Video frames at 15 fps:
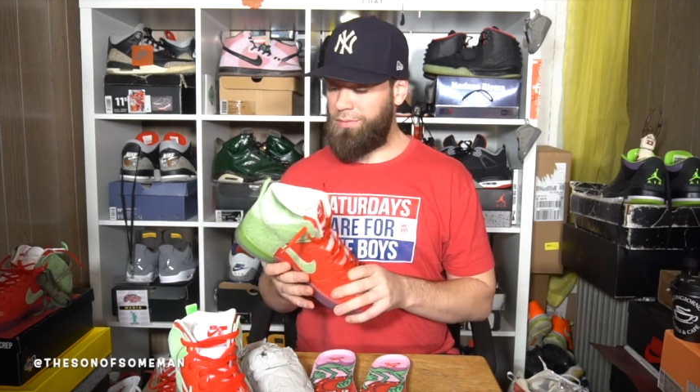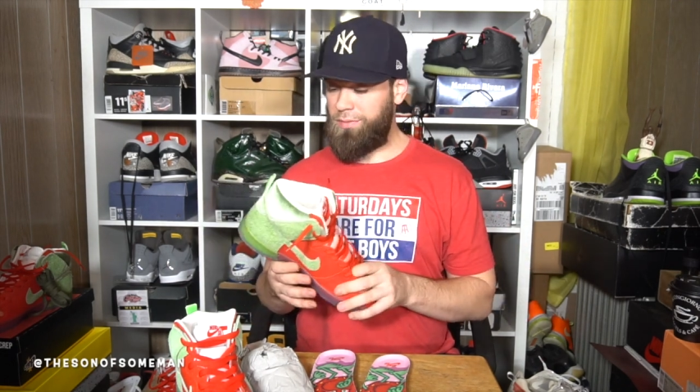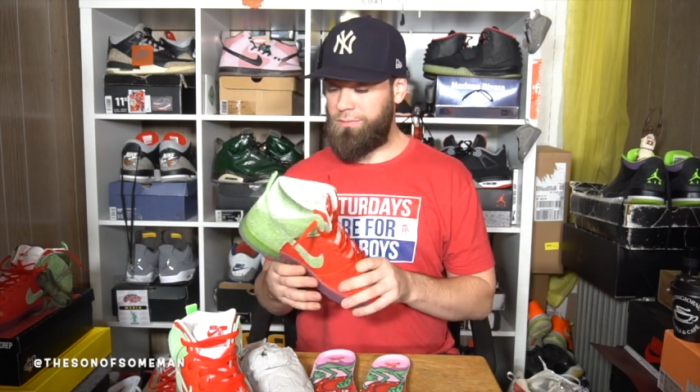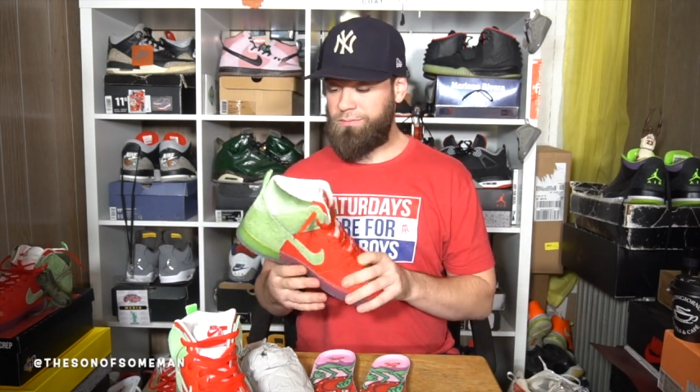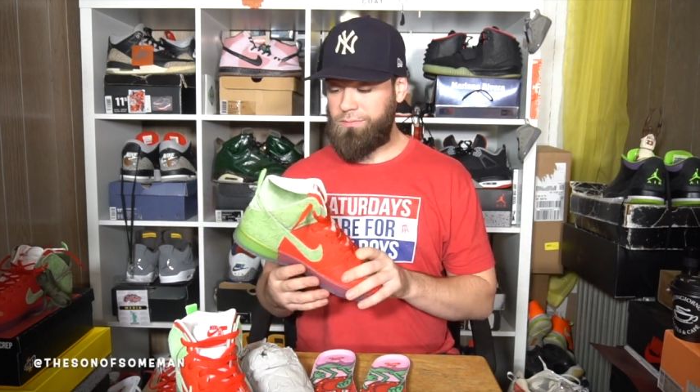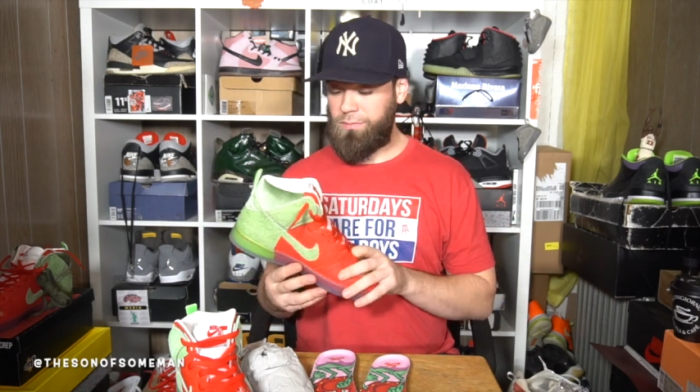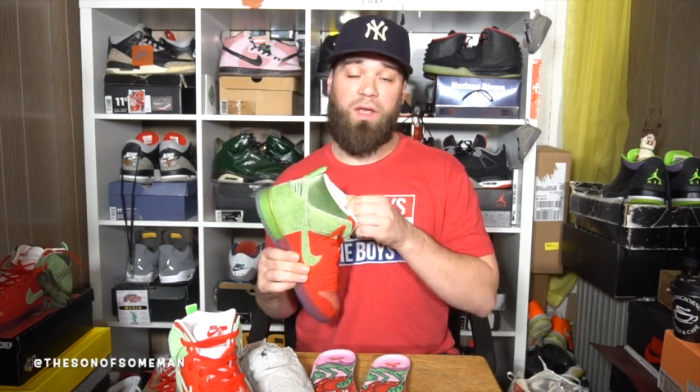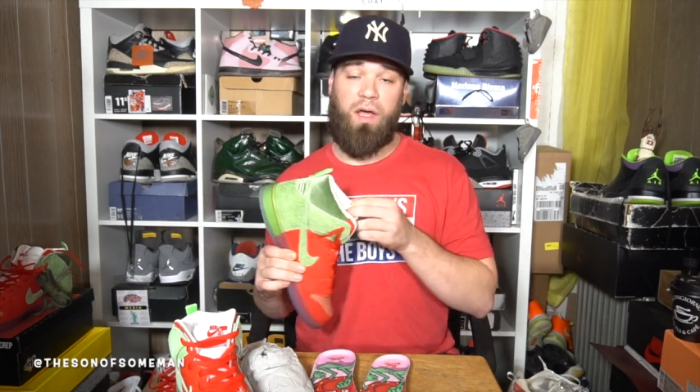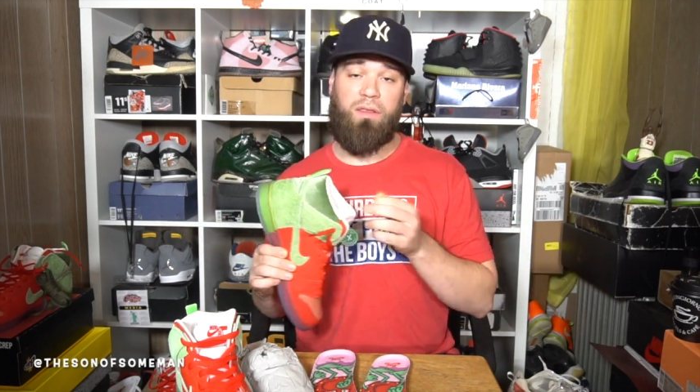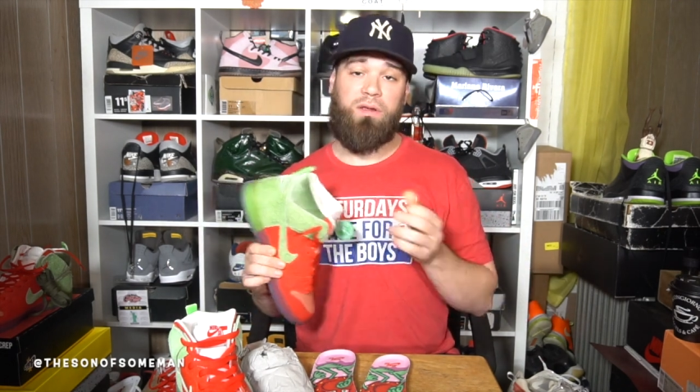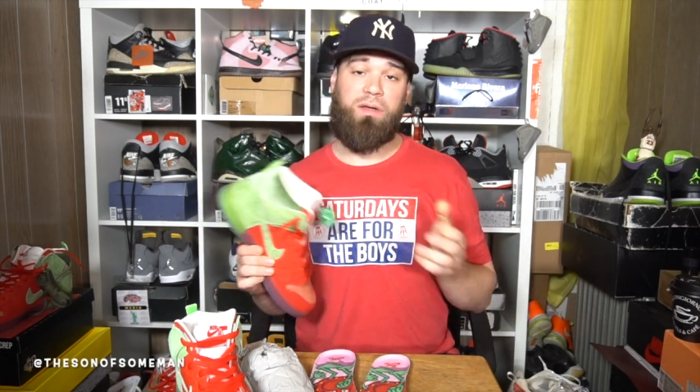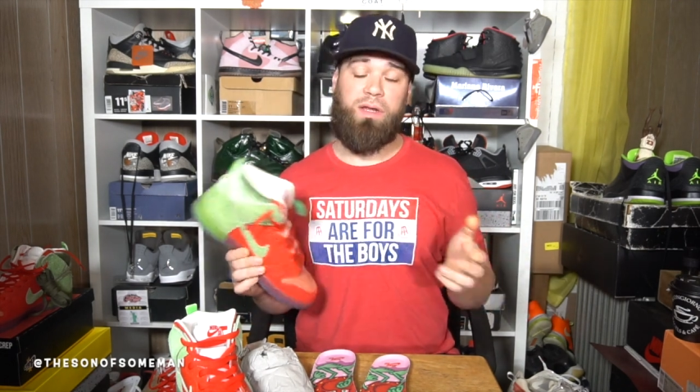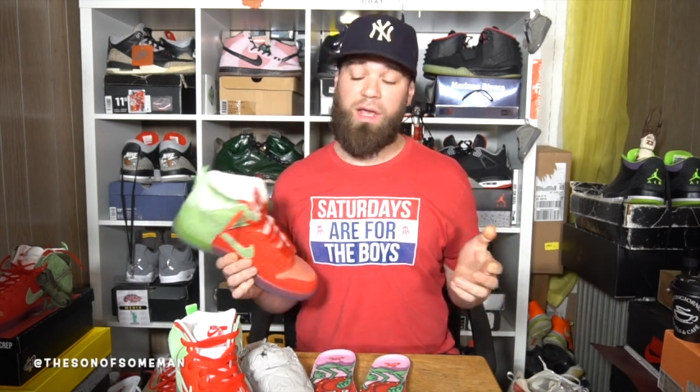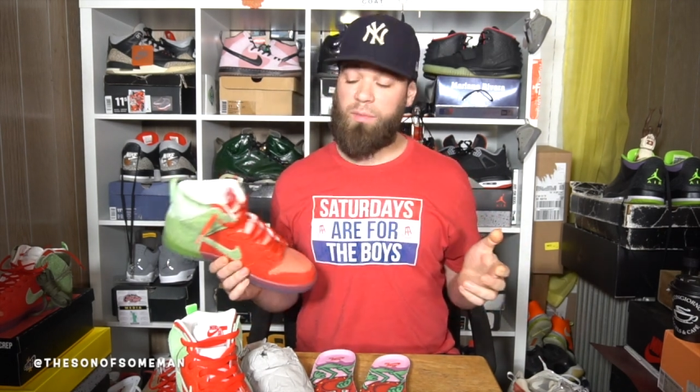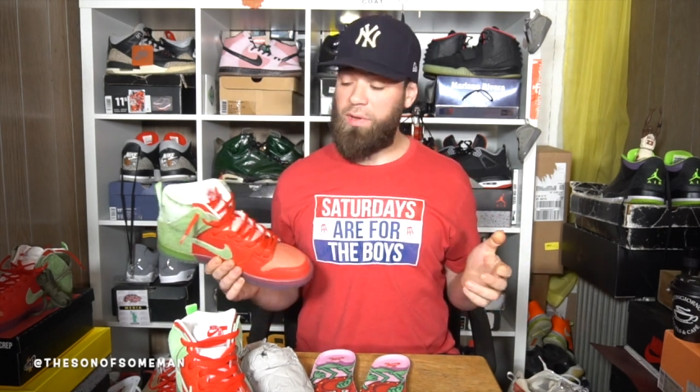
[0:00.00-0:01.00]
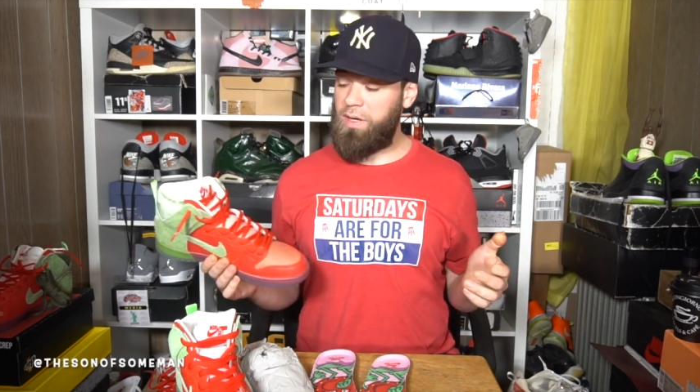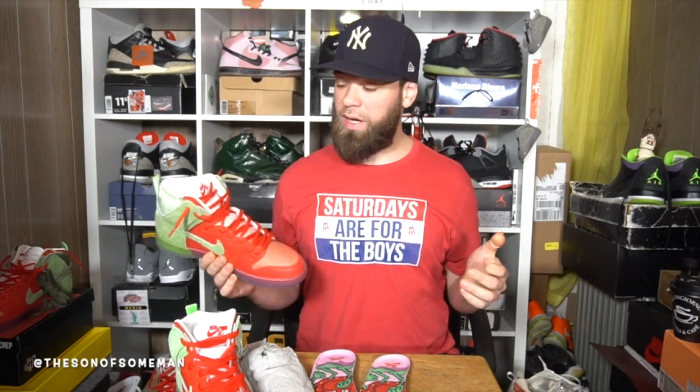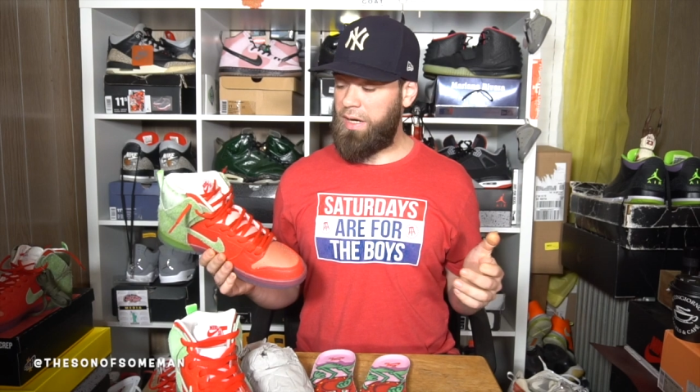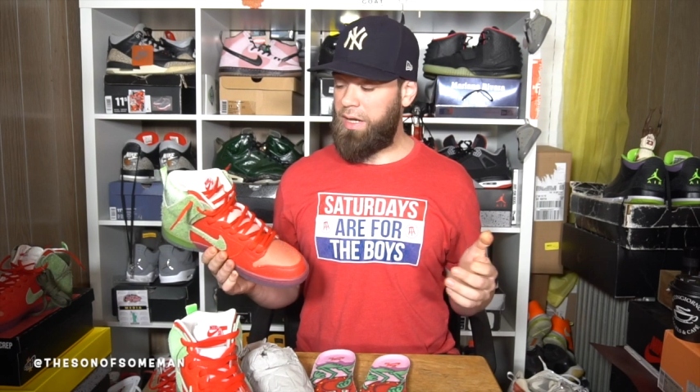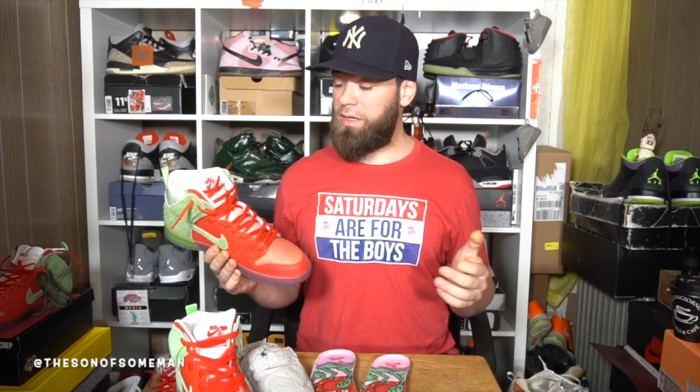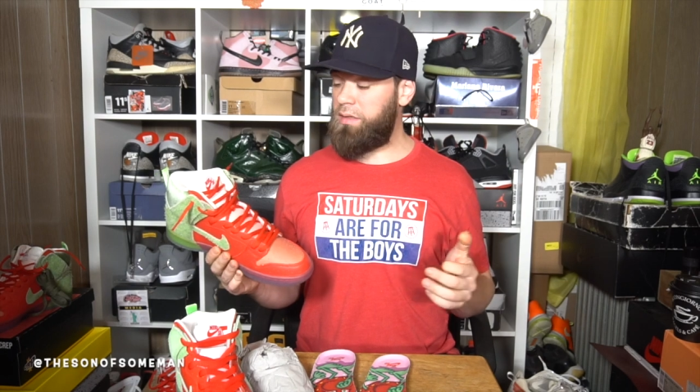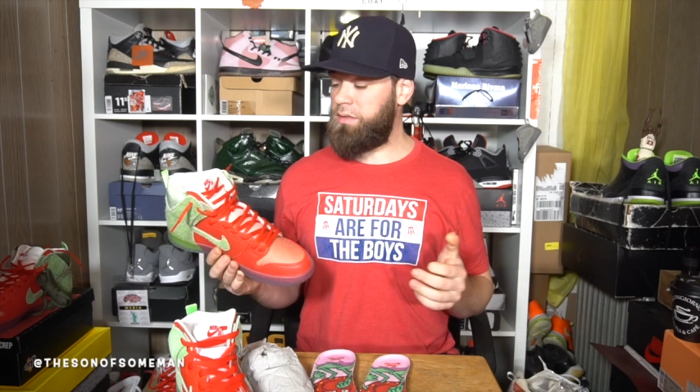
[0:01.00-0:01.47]
But yeah, other than that, man,
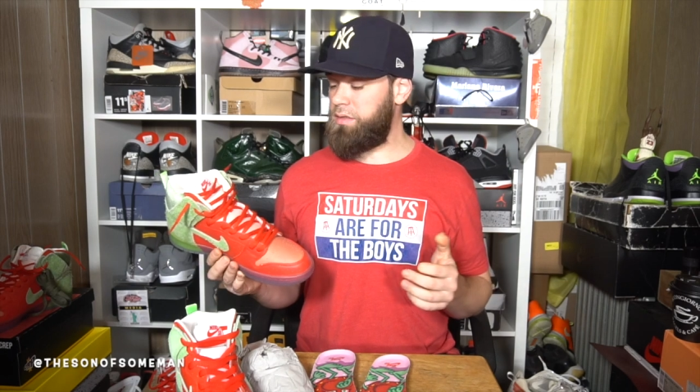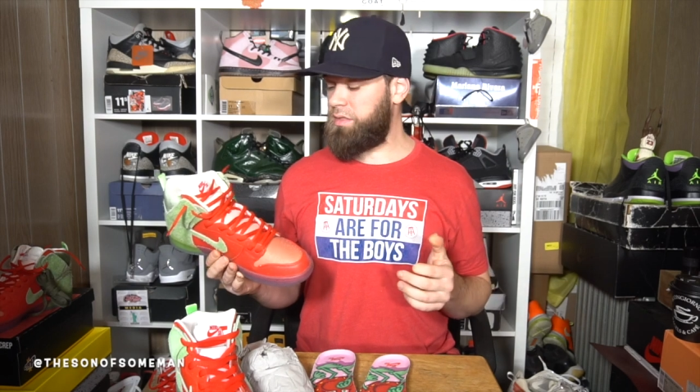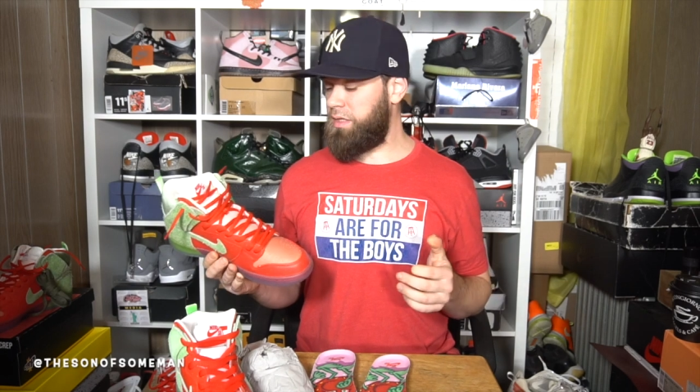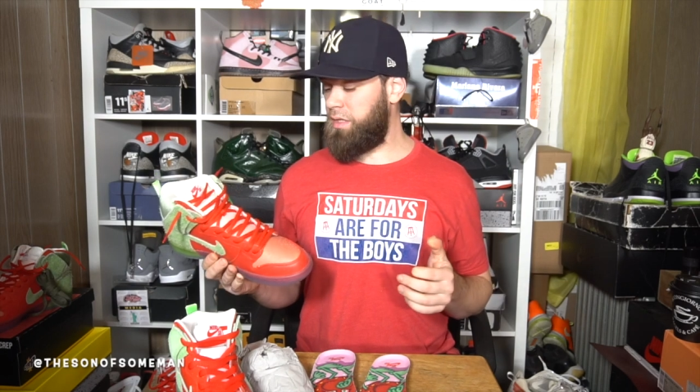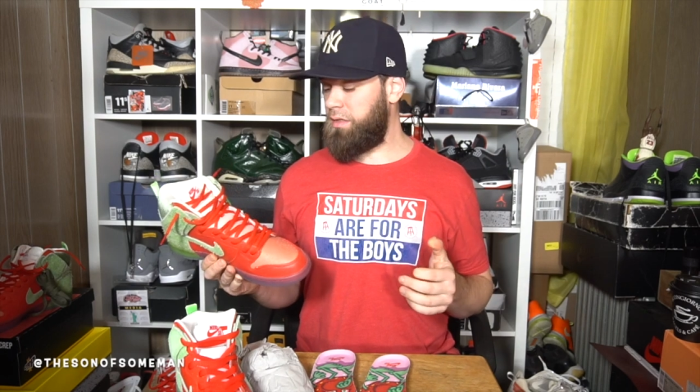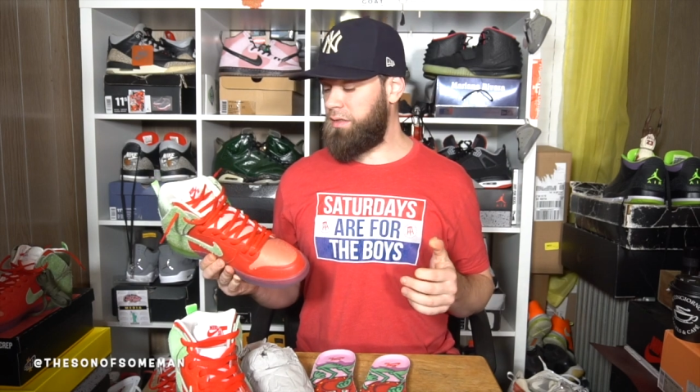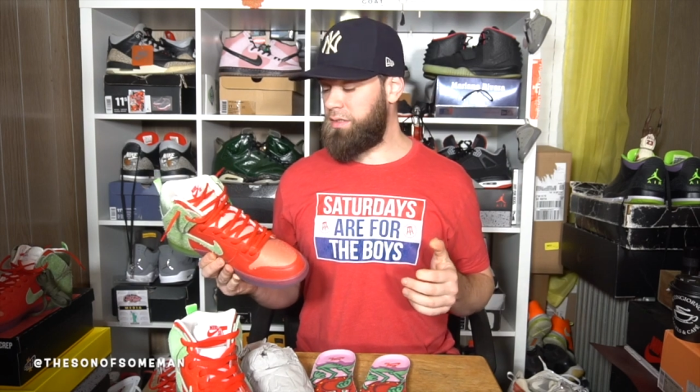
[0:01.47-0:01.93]
I can't understand.